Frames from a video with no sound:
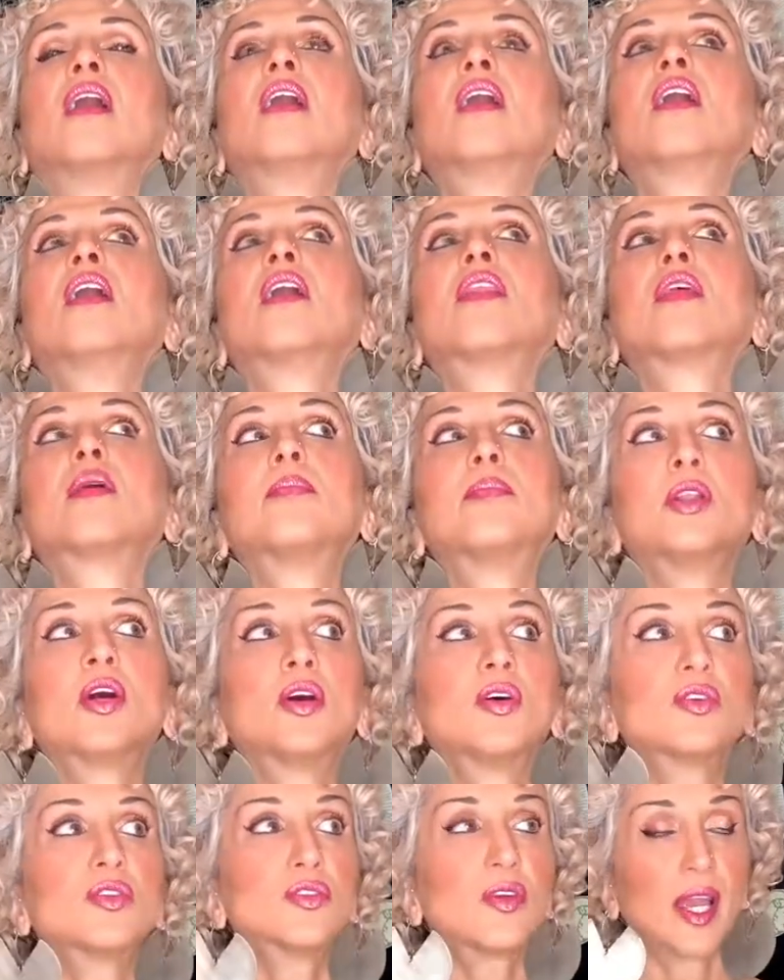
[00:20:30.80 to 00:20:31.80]
the
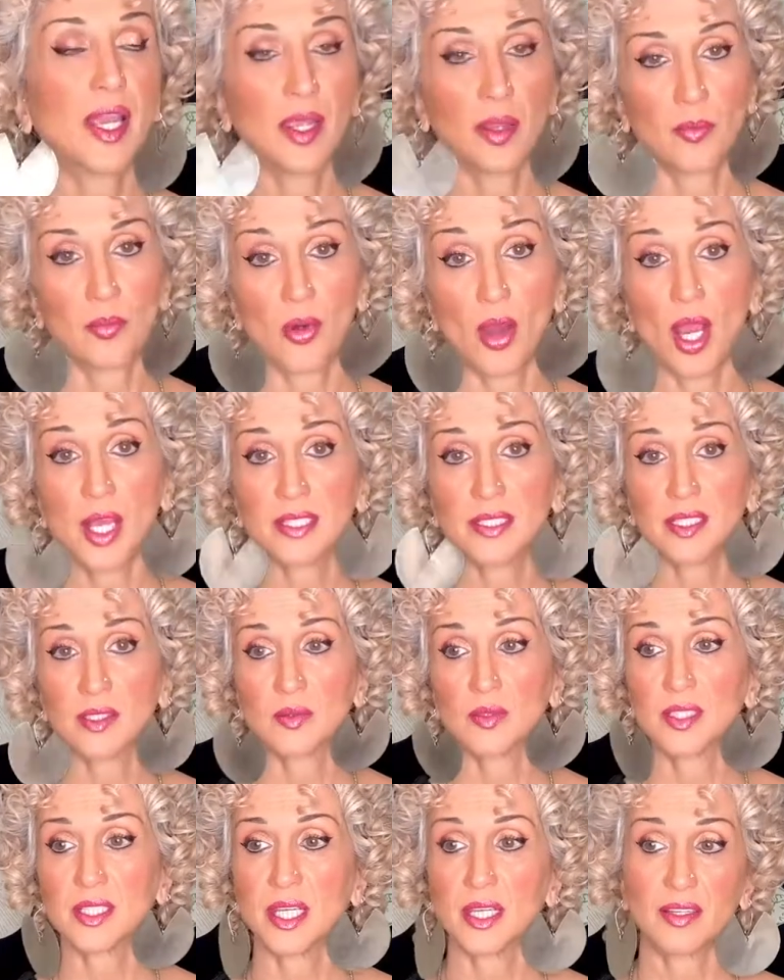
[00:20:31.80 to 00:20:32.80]
blow drying process
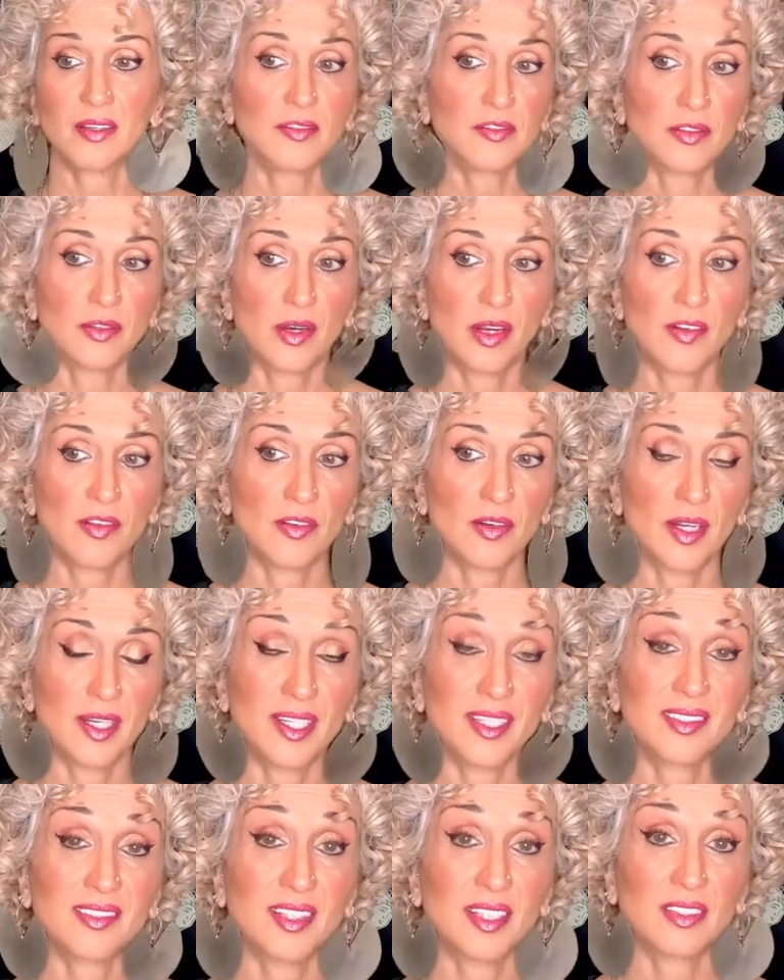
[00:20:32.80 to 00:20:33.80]
was taking forever and
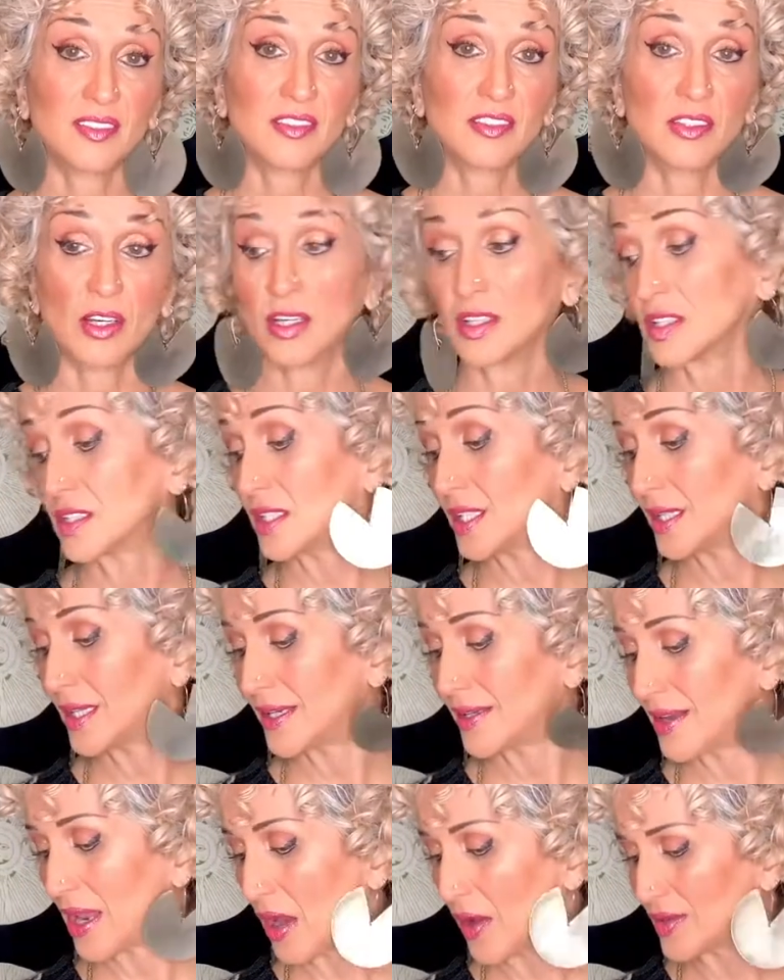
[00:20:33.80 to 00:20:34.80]
it's exhausting,
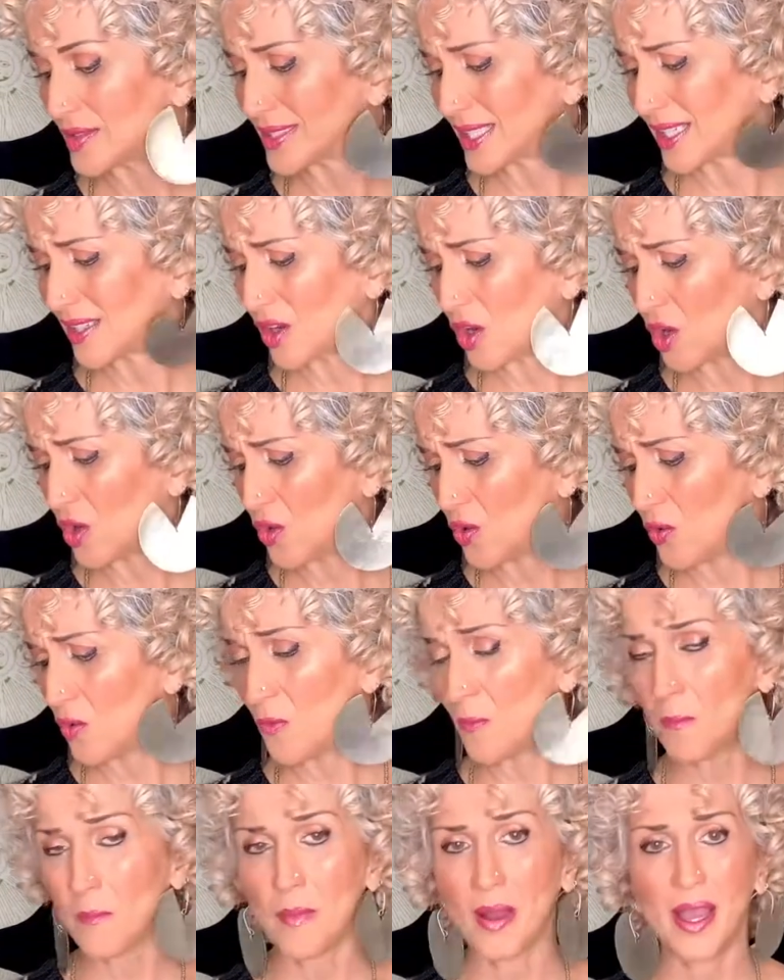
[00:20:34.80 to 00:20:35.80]
and now it's like, oh
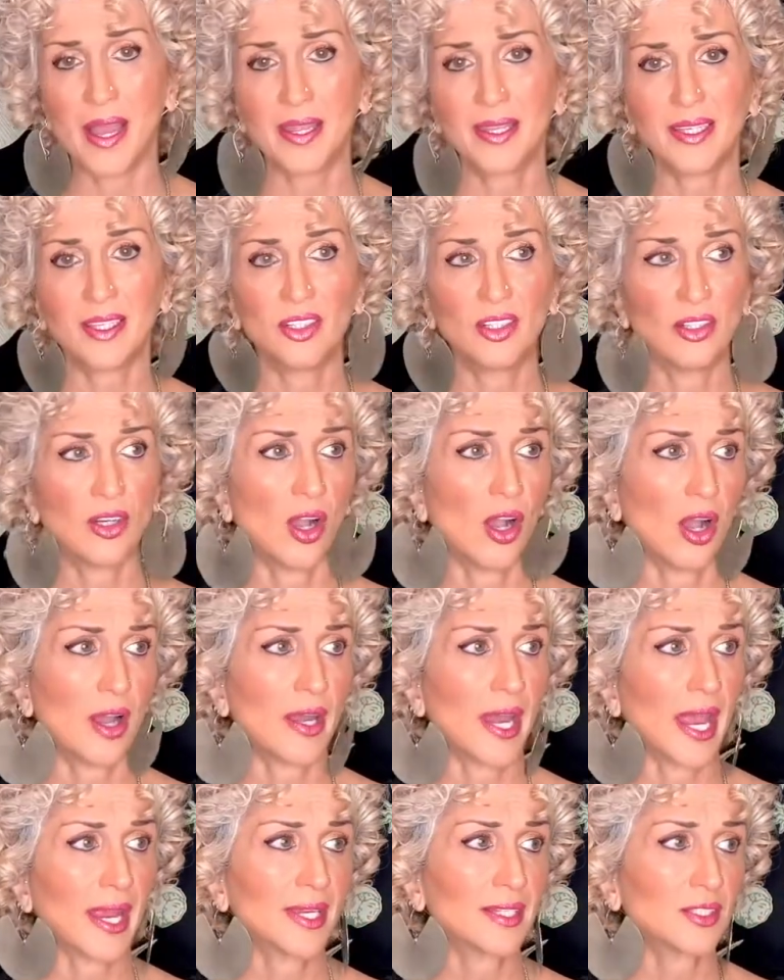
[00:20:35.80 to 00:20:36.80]
my god,
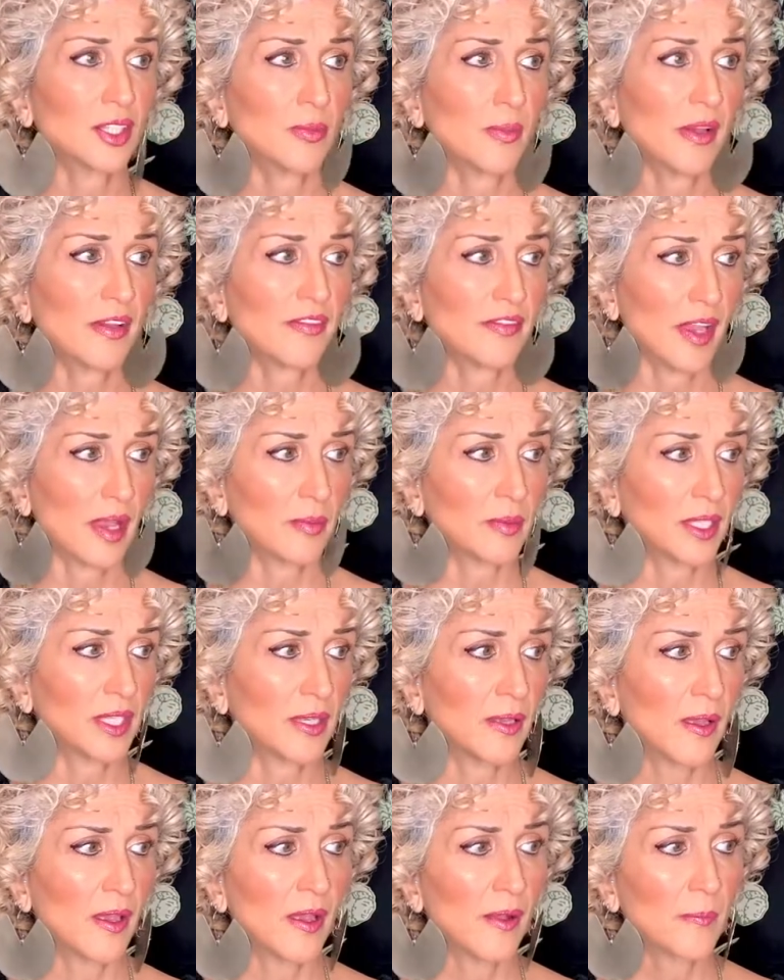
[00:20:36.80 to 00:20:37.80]
I can tell my family
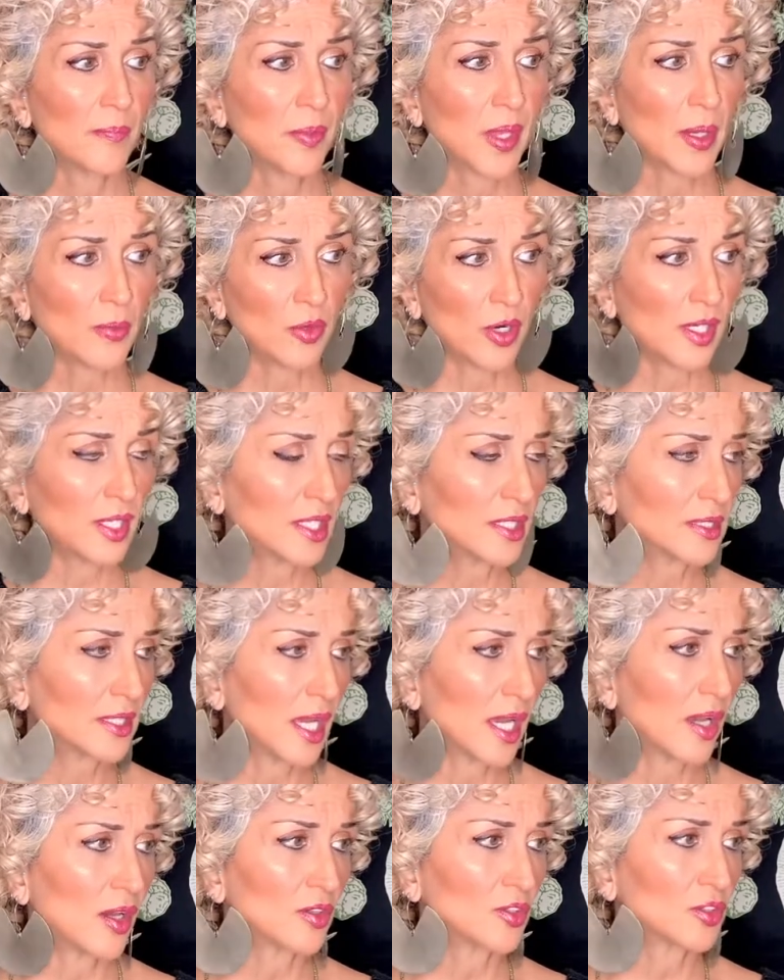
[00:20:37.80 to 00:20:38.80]
I'm running
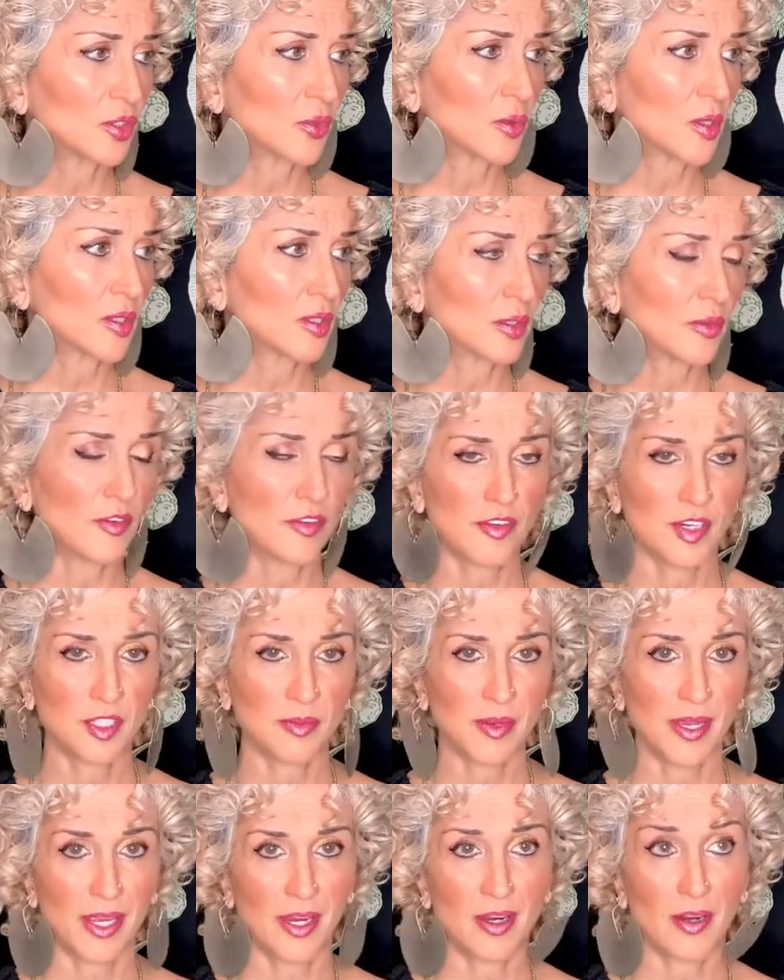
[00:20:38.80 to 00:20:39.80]
down to quickly refresh
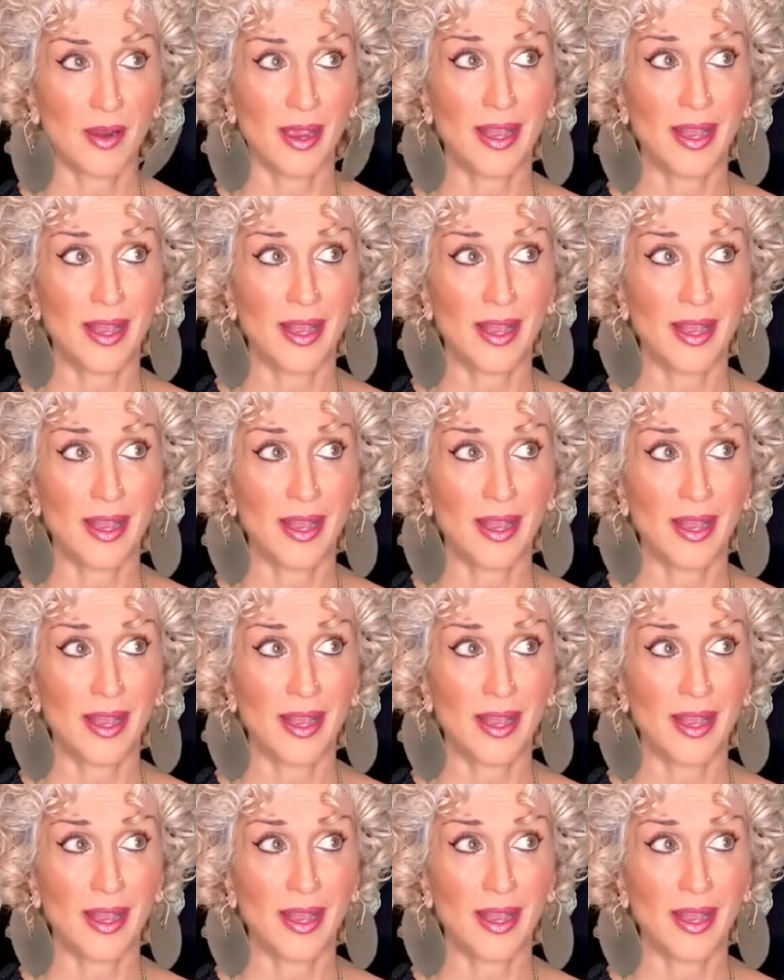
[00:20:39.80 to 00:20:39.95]
my hair.